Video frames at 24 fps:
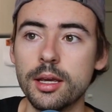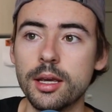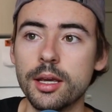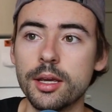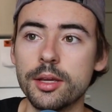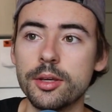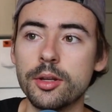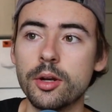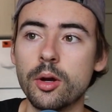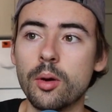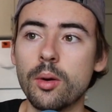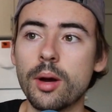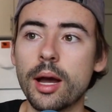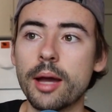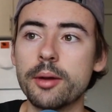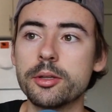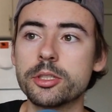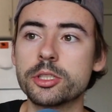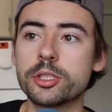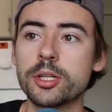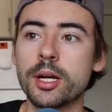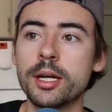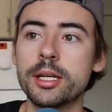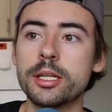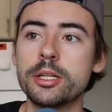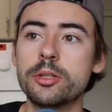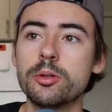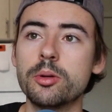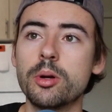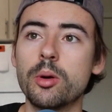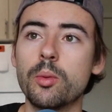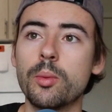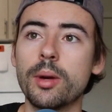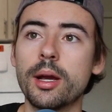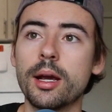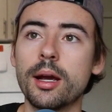You know, I was trying to do
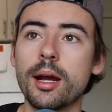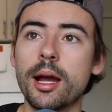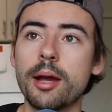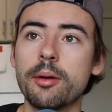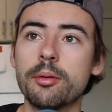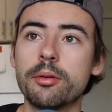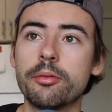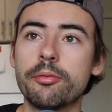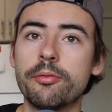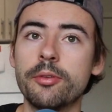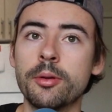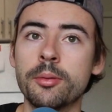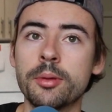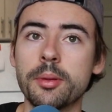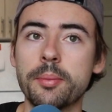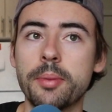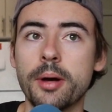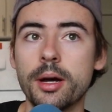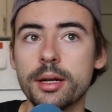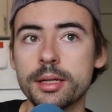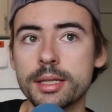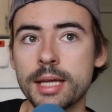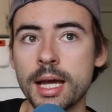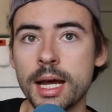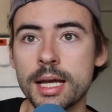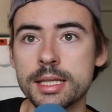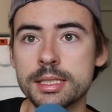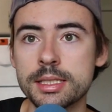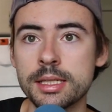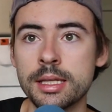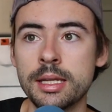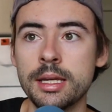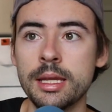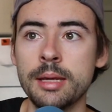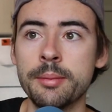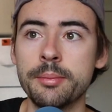it where I would film the podcast,
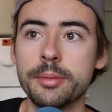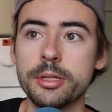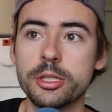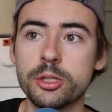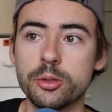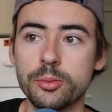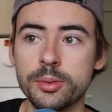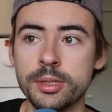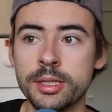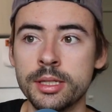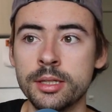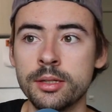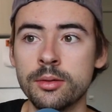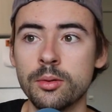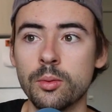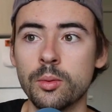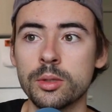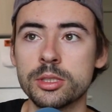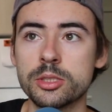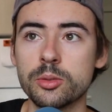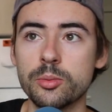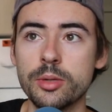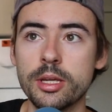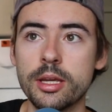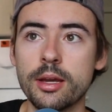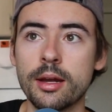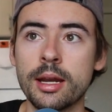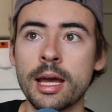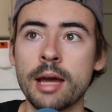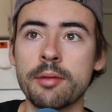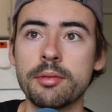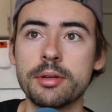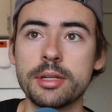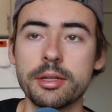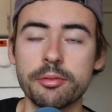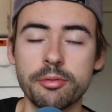and then in between, once a week, I'd
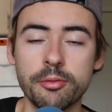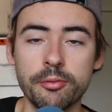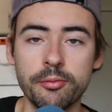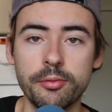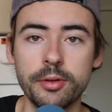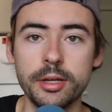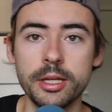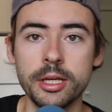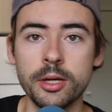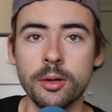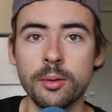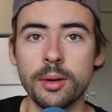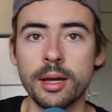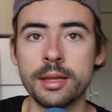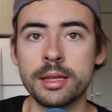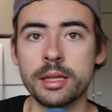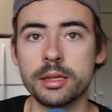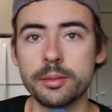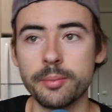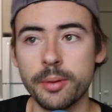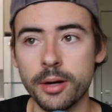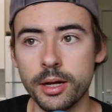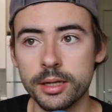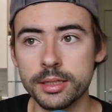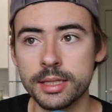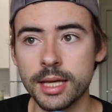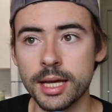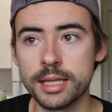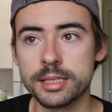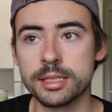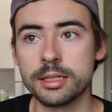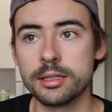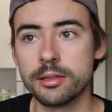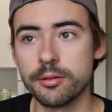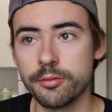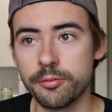have a different video, and then the podcast,
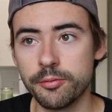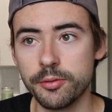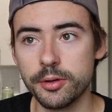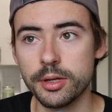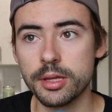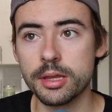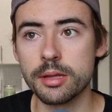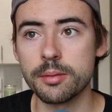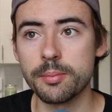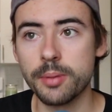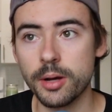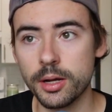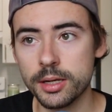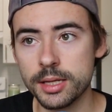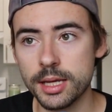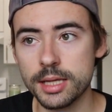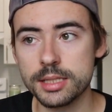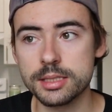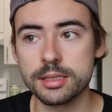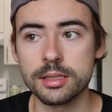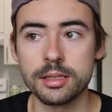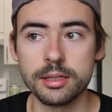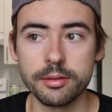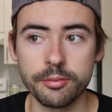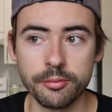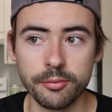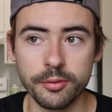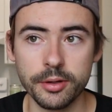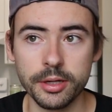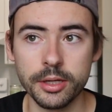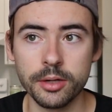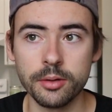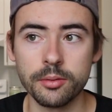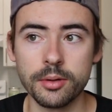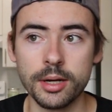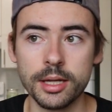and a different video, and then the podcast, and the different
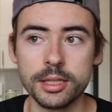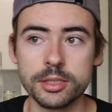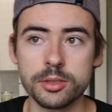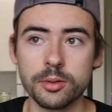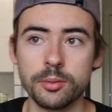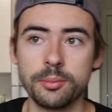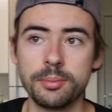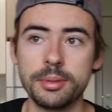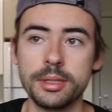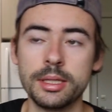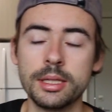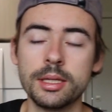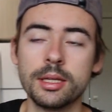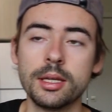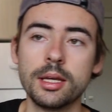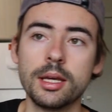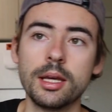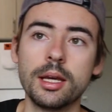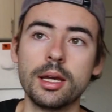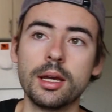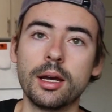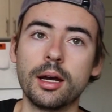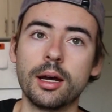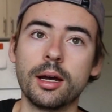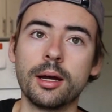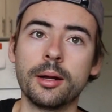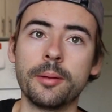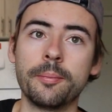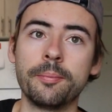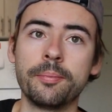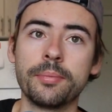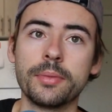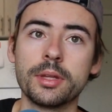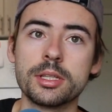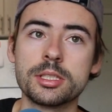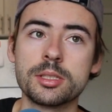video, right? So it'd be
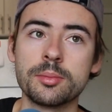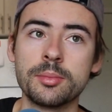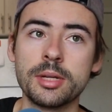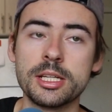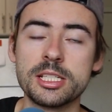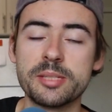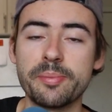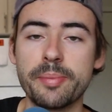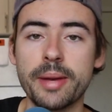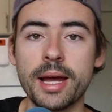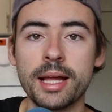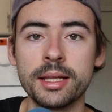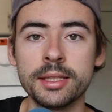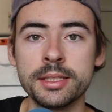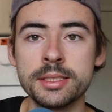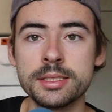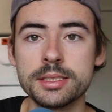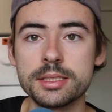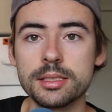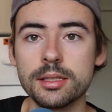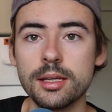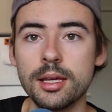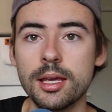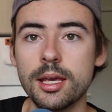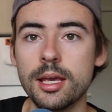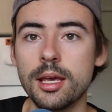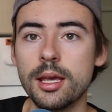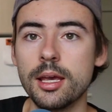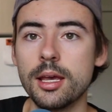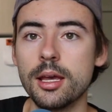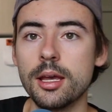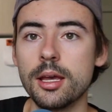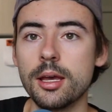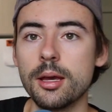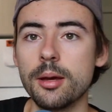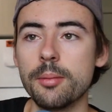some nice balance.
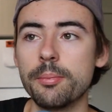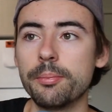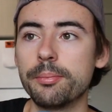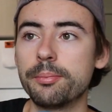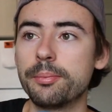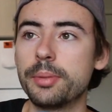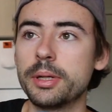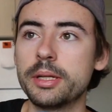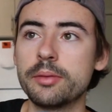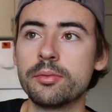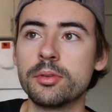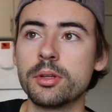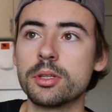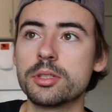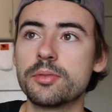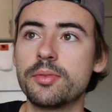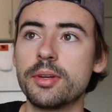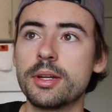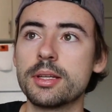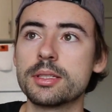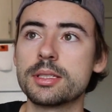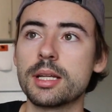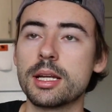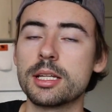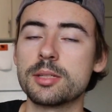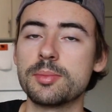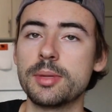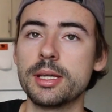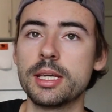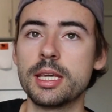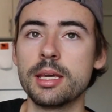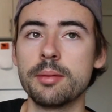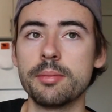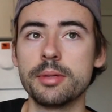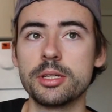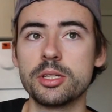But even those videos I was
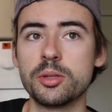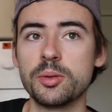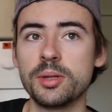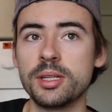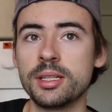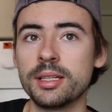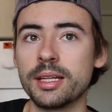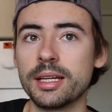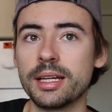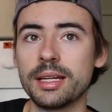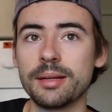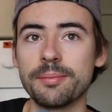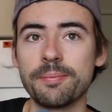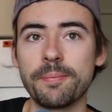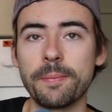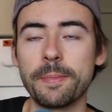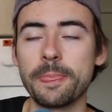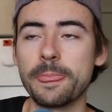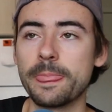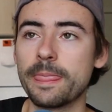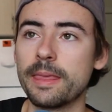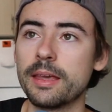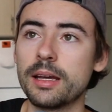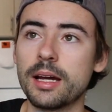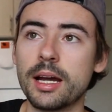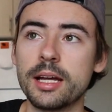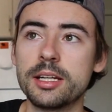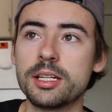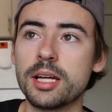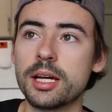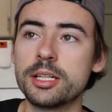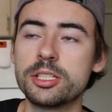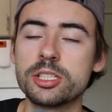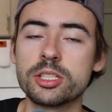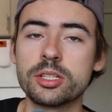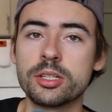making in between, like,
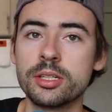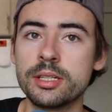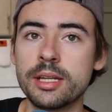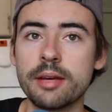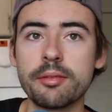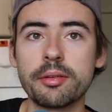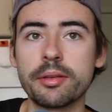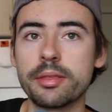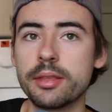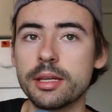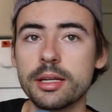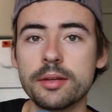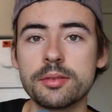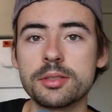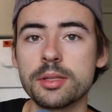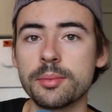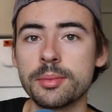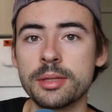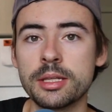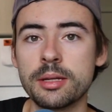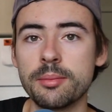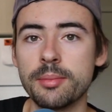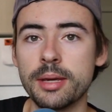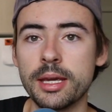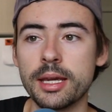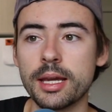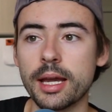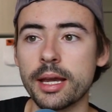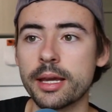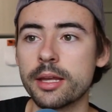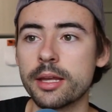I just could never think of something to make. I